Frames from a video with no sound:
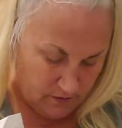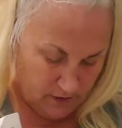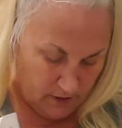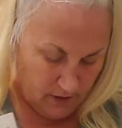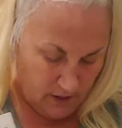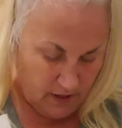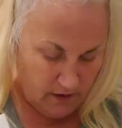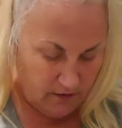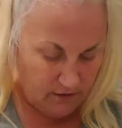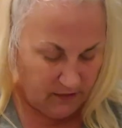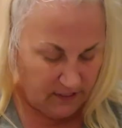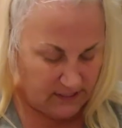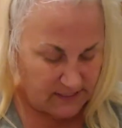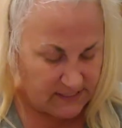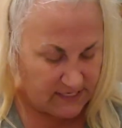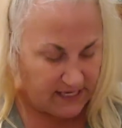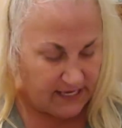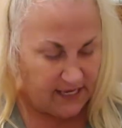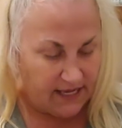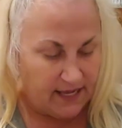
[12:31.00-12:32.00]
Oh, this
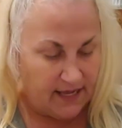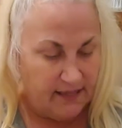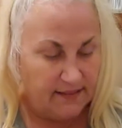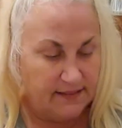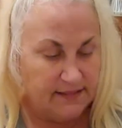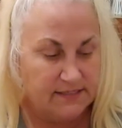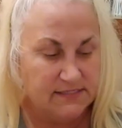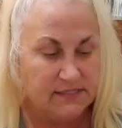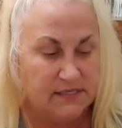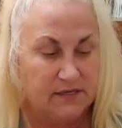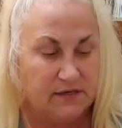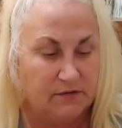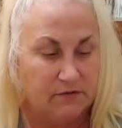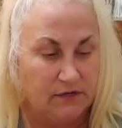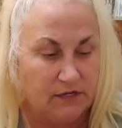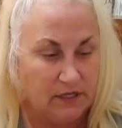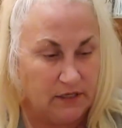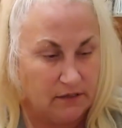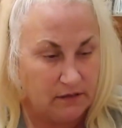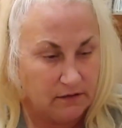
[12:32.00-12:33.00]
I got. This
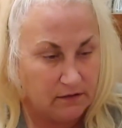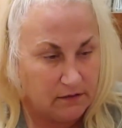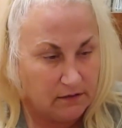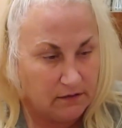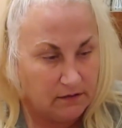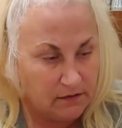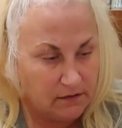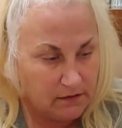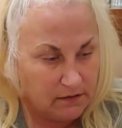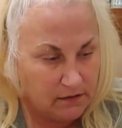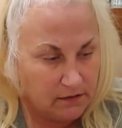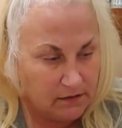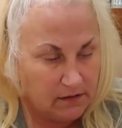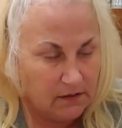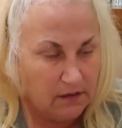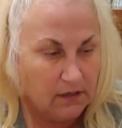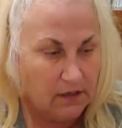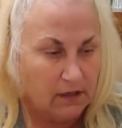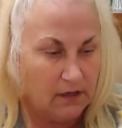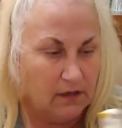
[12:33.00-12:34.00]
cutie.
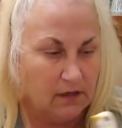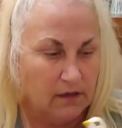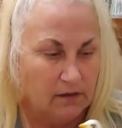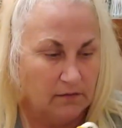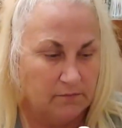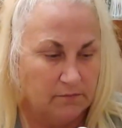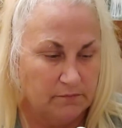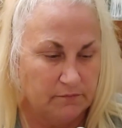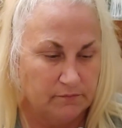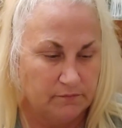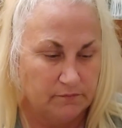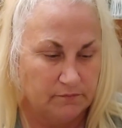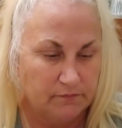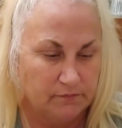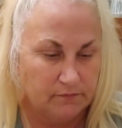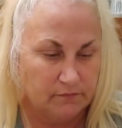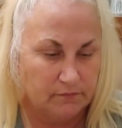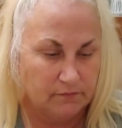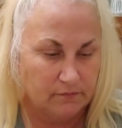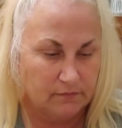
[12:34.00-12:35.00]

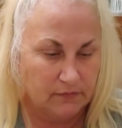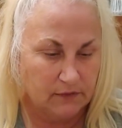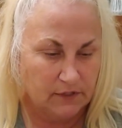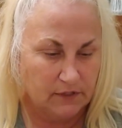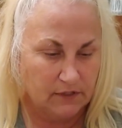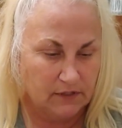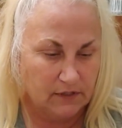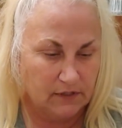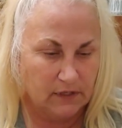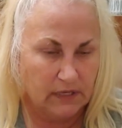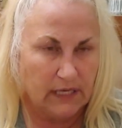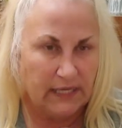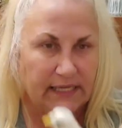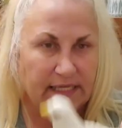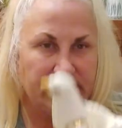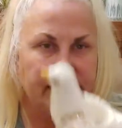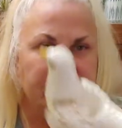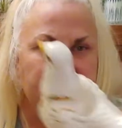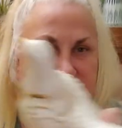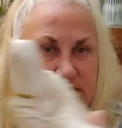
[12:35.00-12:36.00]
I
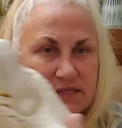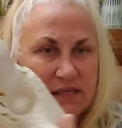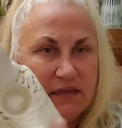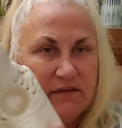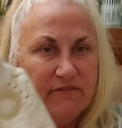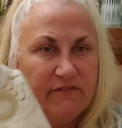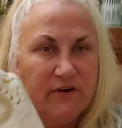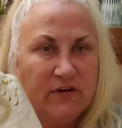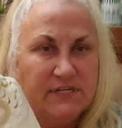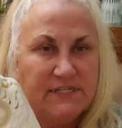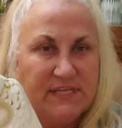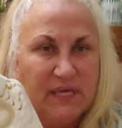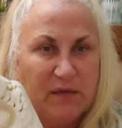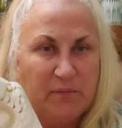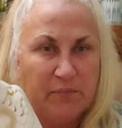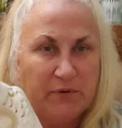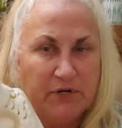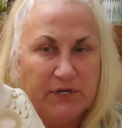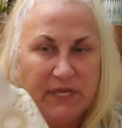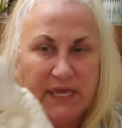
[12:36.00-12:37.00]
guess it's like for a
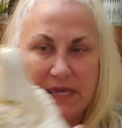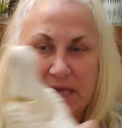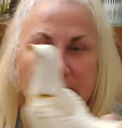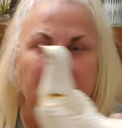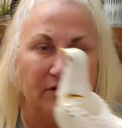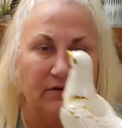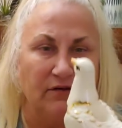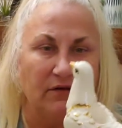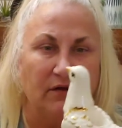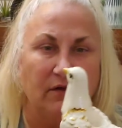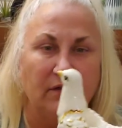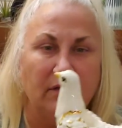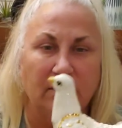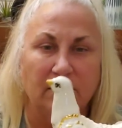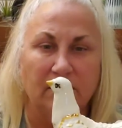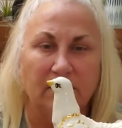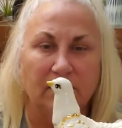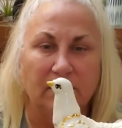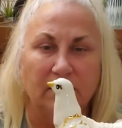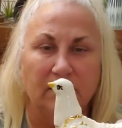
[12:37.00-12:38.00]
tapered candle.
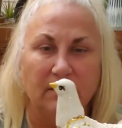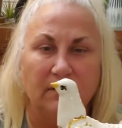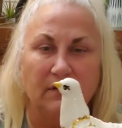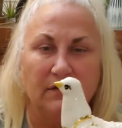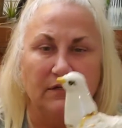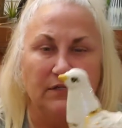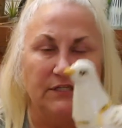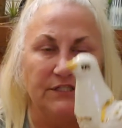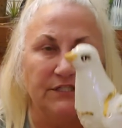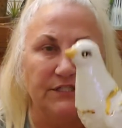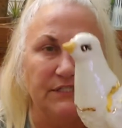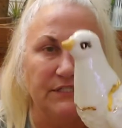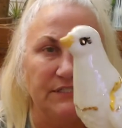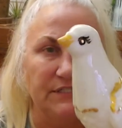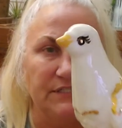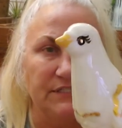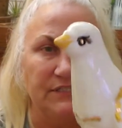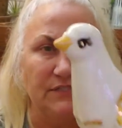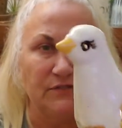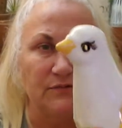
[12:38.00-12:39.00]
She's
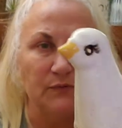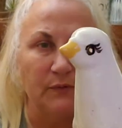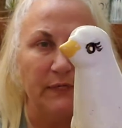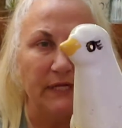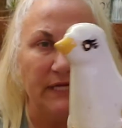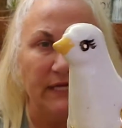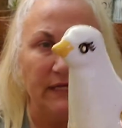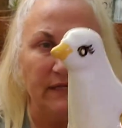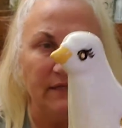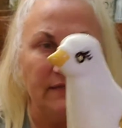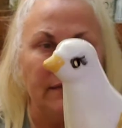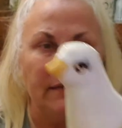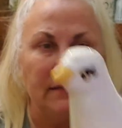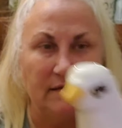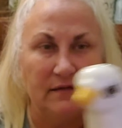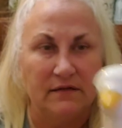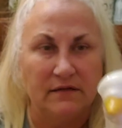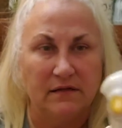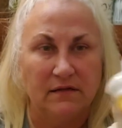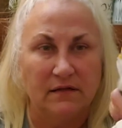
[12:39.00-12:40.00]
just sweet.
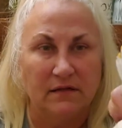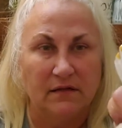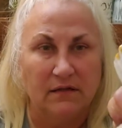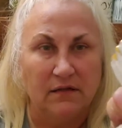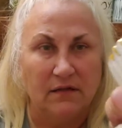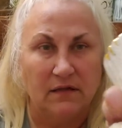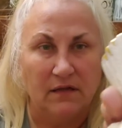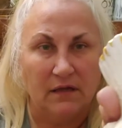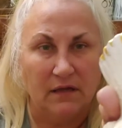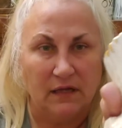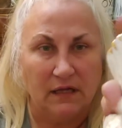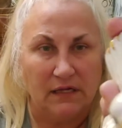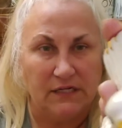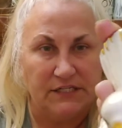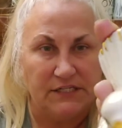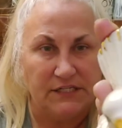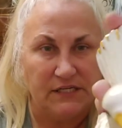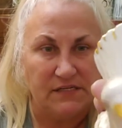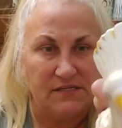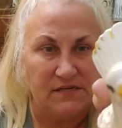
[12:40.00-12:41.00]
And
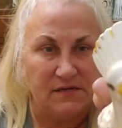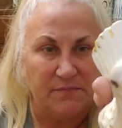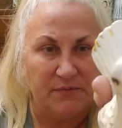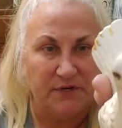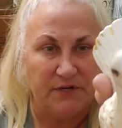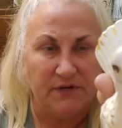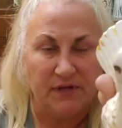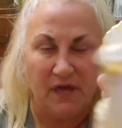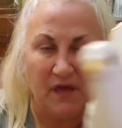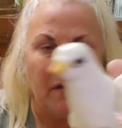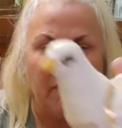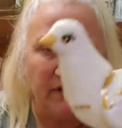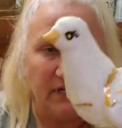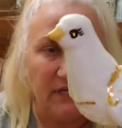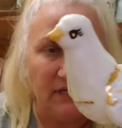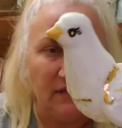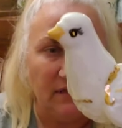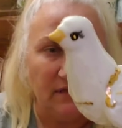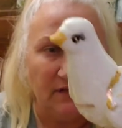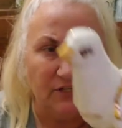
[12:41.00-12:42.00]
she doesn't appear to have
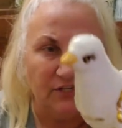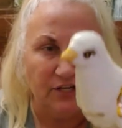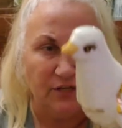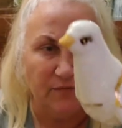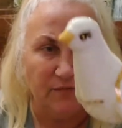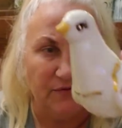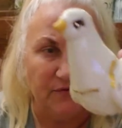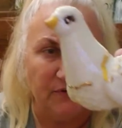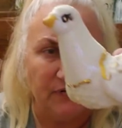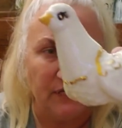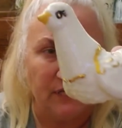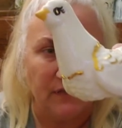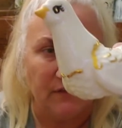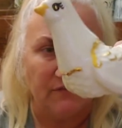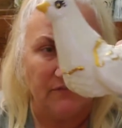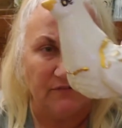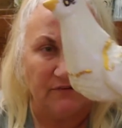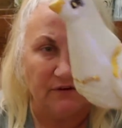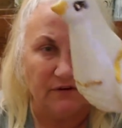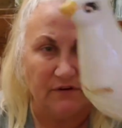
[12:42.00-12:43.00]
any chips or
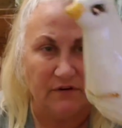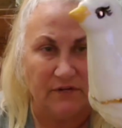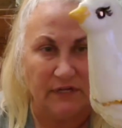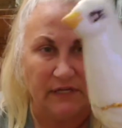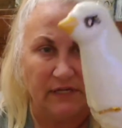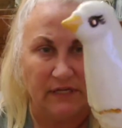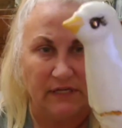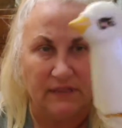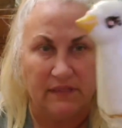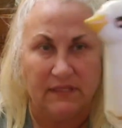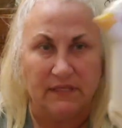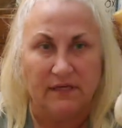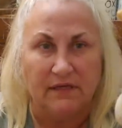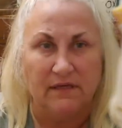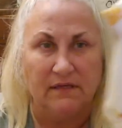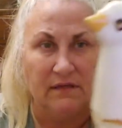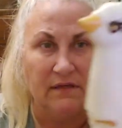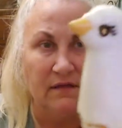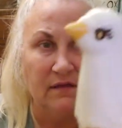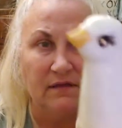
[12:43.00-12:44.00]
nicks or
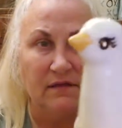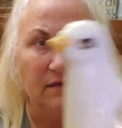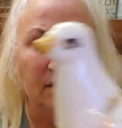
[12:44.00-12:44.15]
anything.